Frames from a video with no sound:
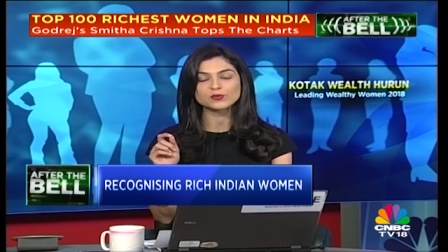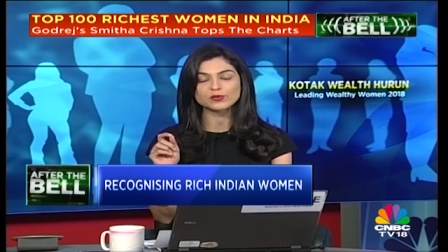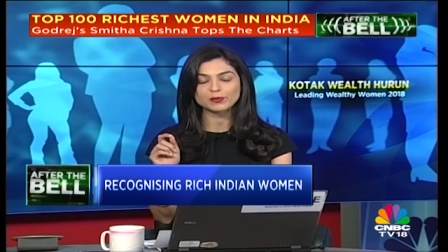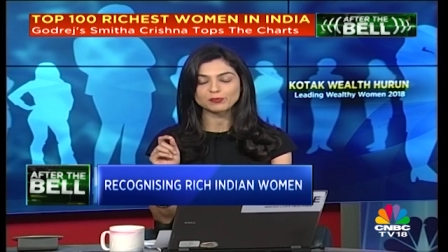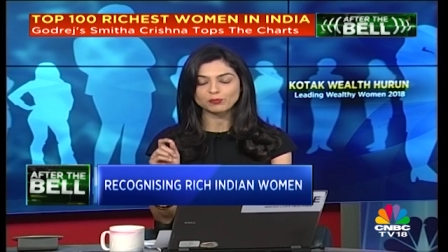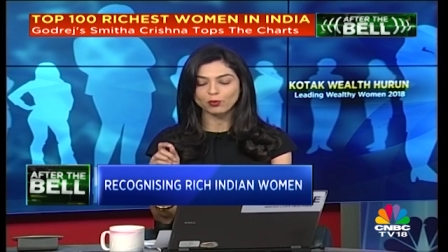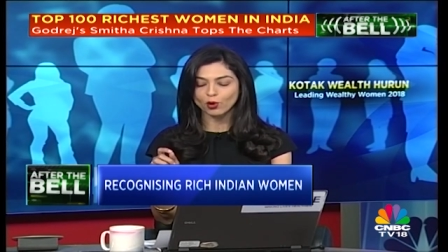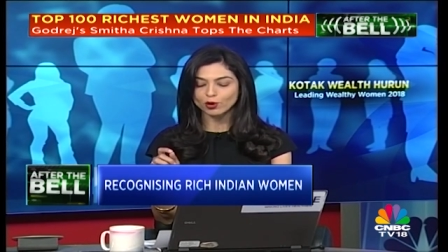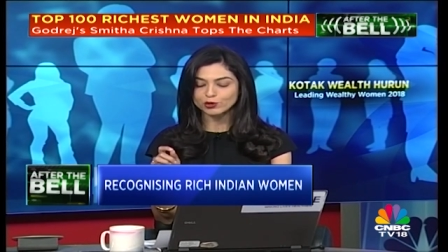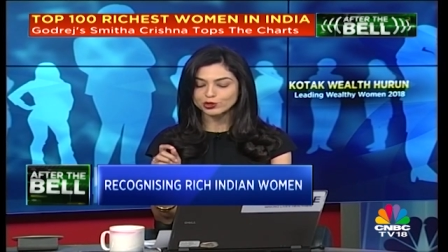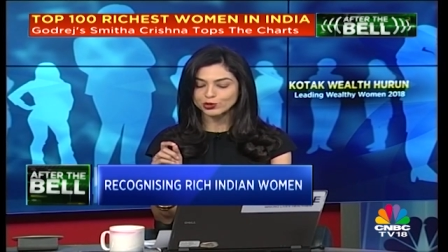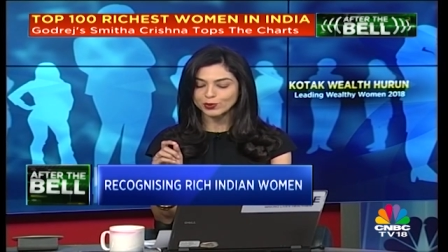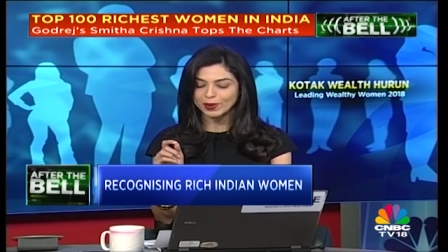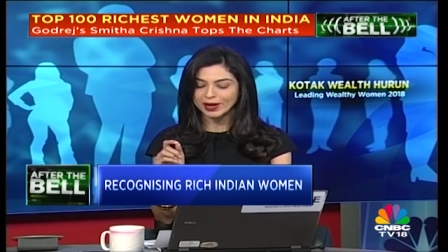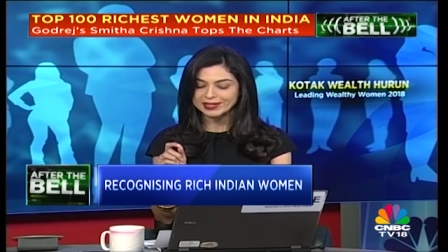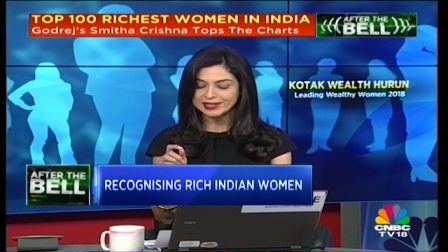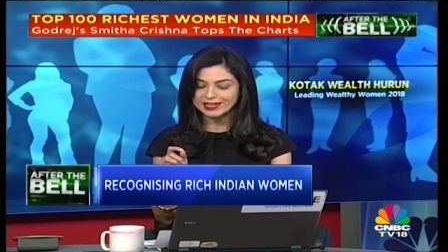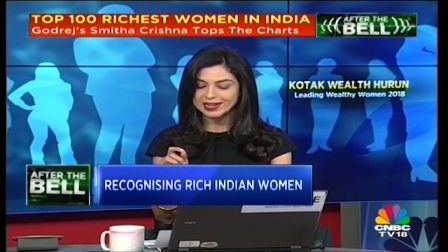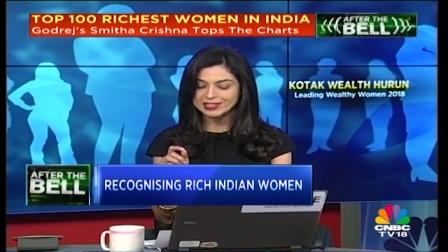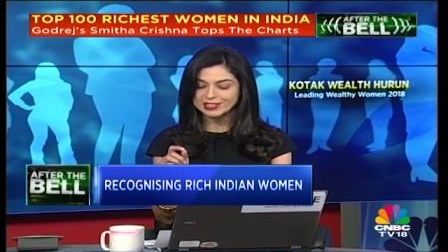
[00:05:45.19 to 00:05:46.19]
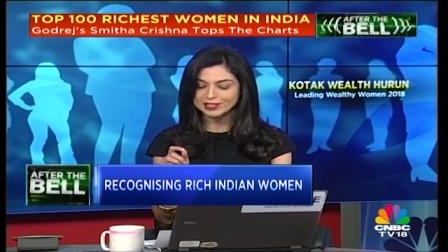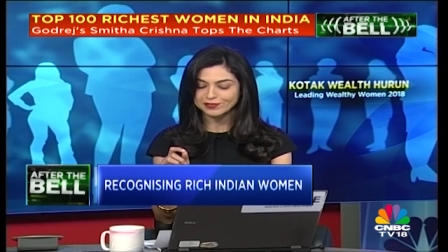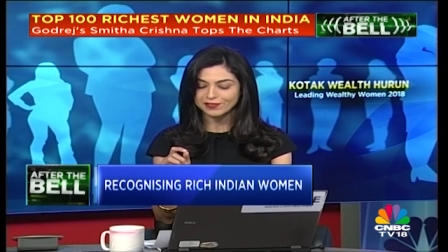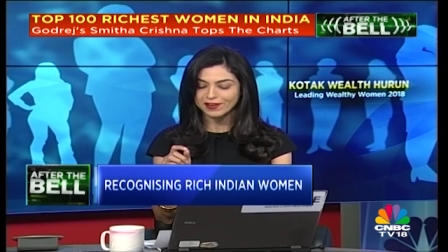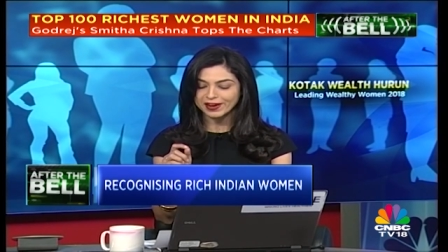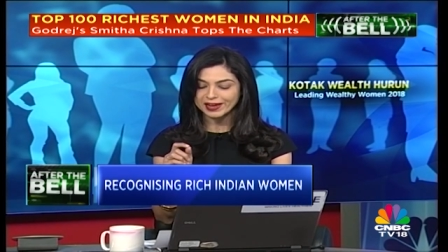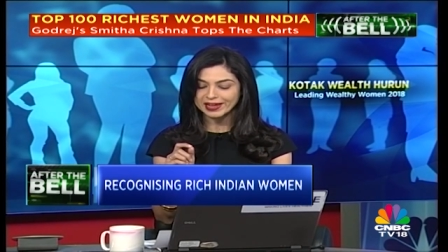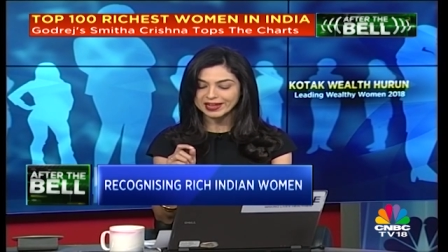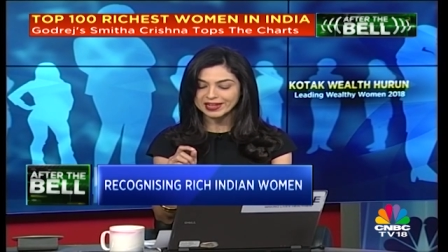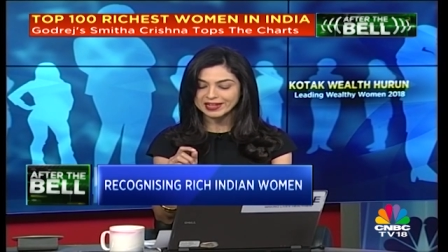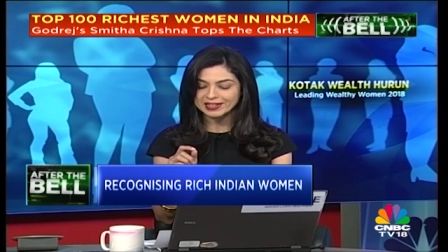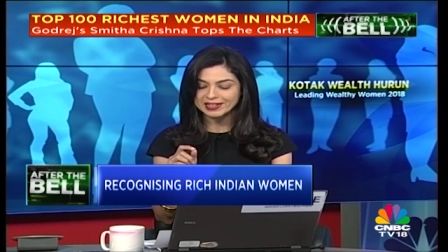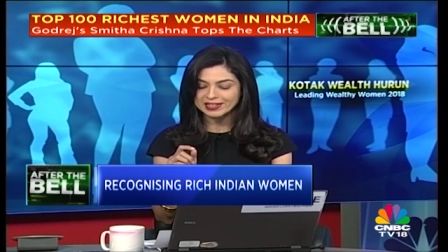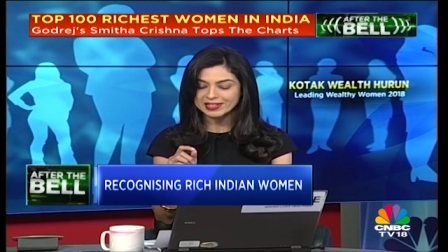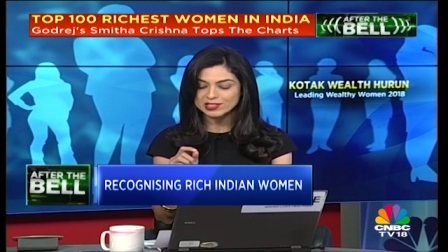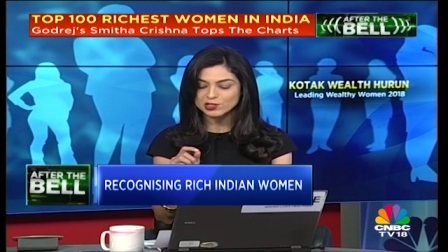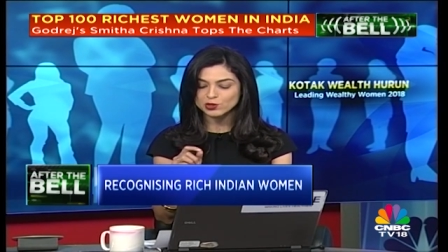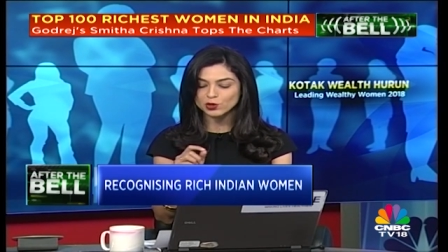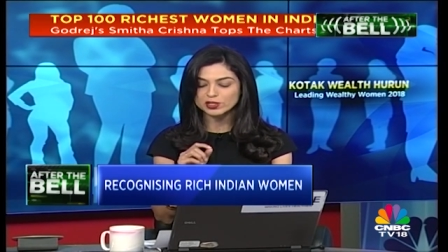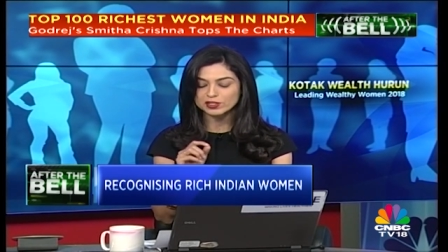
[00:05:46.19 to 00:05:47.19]
report you identify
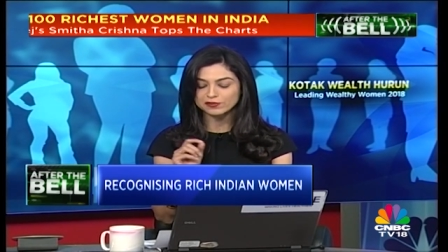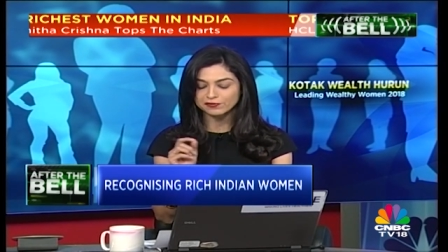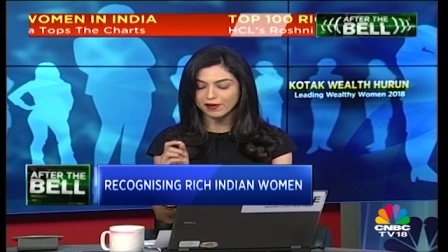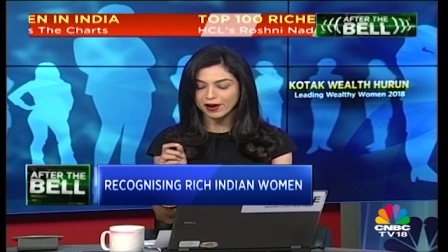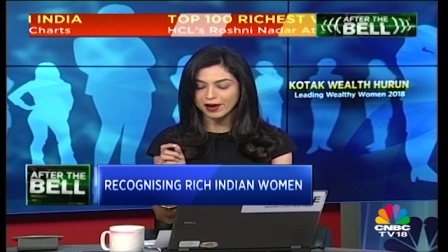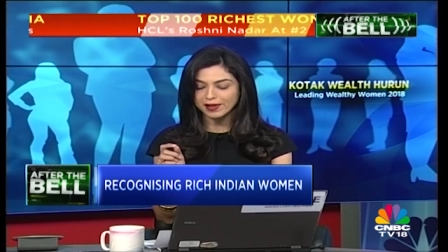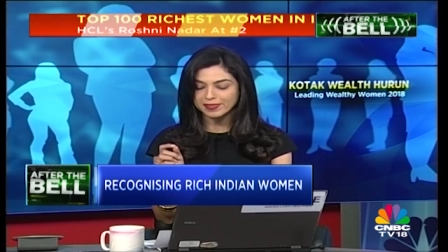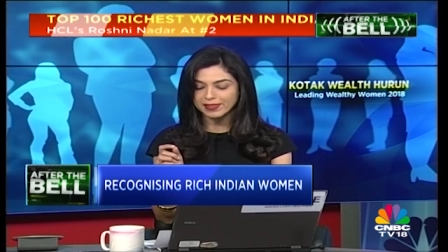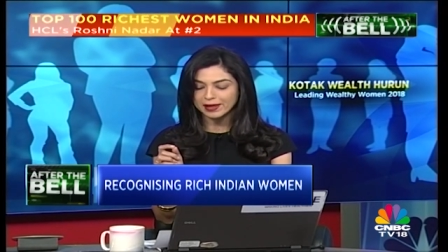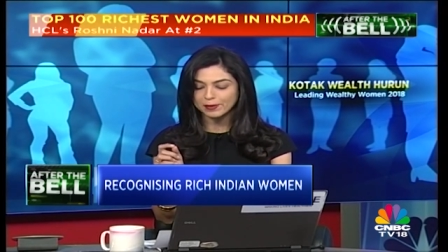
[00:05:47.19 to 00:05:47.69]
Indians or define